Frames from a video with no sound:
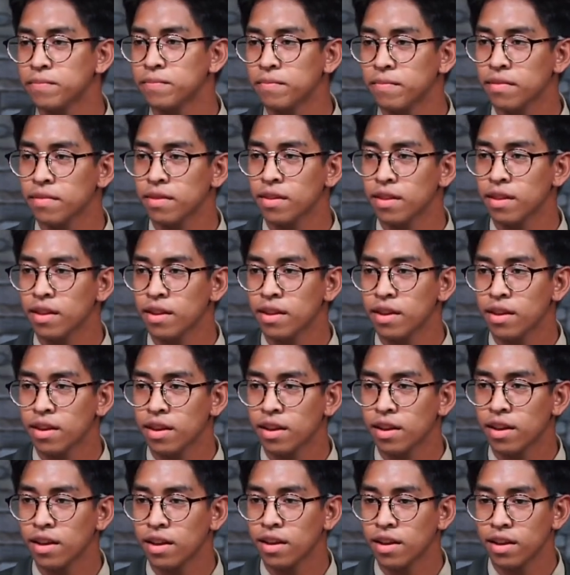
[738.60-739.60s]

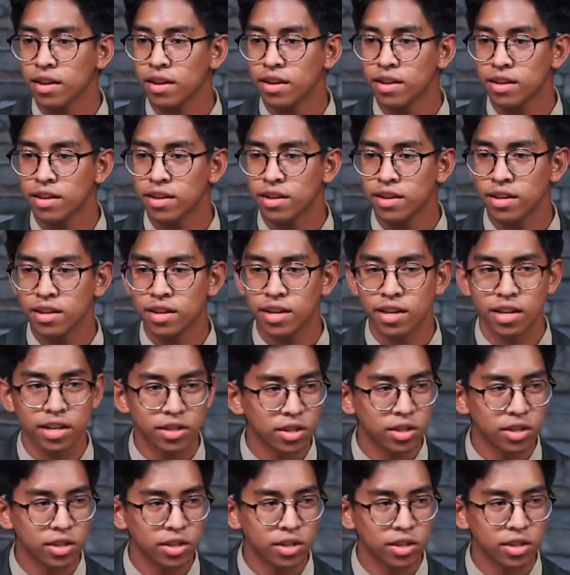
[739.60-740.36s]
No one is speaking in this clip.